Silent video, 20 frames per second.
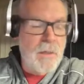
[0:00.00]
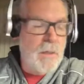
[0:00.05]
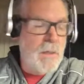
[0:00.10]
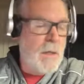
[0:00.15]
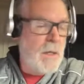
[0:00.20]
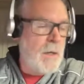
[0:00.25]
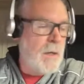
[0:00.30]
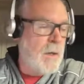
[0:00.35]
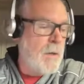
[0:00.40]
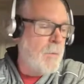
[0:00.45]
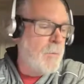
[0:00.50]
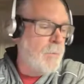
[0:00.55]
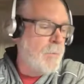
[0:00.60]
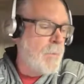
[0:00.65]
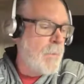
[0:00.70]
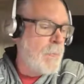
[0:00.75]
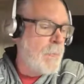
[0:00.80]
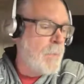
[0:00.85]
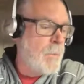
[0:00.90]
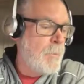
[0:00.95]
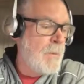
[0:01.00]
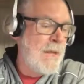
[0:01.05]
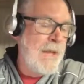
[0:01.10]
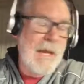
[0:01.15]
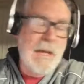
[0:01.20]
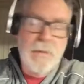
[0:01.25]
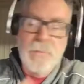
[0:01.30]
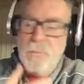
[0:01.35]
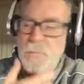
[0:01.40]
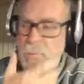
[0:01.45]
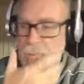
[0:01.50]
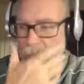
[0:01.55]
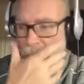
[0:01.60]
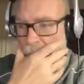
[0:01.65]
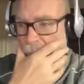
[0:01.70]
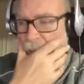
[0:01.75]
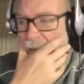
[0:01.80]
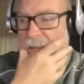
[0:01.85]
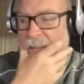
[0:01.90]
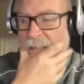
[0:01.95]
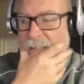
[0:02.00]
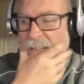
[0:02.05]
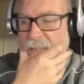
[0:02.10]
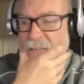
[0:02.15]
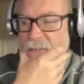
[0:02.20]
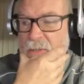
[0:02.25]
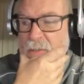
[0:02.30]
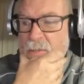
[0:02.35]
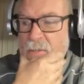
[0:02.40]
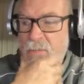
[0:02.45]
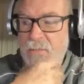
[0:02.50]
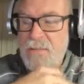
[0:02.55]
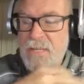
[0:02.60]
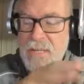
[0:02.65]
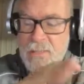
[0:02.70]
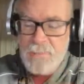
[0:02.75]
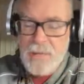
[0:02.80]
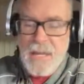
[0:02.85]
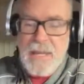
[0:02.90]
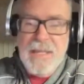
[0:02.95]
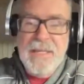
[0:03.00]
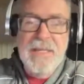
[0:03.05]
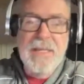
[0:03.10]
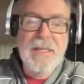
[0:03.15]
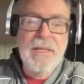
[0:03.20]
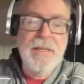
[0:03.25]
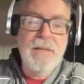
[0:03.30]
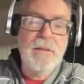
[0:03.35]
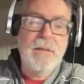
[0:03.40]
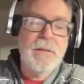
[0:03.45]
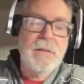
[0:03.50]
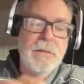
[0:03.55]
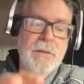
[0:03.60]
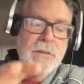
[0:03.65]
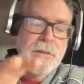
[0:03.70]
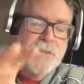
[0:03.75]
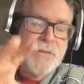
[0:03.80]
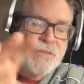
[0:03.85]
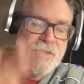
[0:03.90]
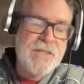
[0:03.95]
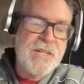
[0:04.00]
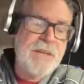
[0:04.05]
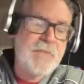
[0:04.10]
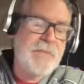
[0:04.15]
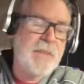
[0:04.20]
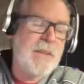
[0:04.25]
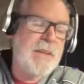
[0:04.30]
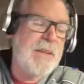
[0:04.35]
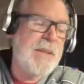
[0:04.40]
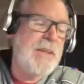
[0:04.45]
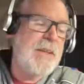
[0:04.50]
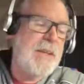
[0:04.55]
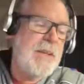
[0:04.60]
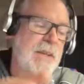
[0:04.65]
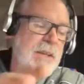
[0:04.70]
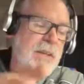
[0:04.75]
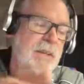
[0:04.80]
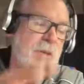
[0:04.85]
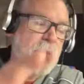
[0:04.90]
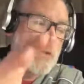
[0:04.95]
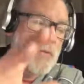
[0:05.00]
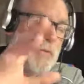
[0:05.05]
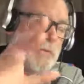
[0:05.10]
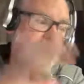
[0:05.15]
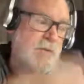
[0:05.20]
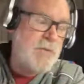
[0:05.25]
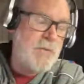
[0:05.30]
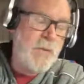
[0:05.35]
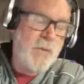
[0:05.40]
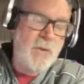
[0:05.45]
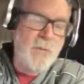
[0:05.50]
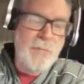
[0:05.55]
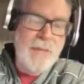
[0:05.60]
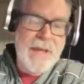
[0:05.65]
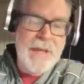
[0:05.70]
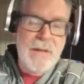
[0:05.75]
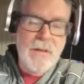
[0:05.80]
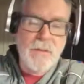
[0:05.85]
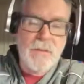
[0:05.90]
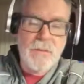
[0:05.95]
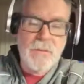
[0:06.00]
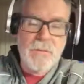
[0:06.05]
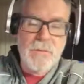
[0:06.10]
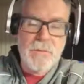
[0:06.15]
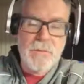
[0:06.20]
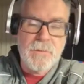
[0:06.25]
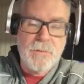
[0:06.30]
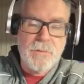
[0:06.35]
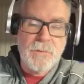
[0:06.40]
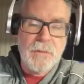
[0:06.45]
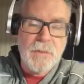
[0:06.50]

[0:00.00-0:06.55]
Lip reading: but yeah. So Team Yankee is definitely either Fistful of Battle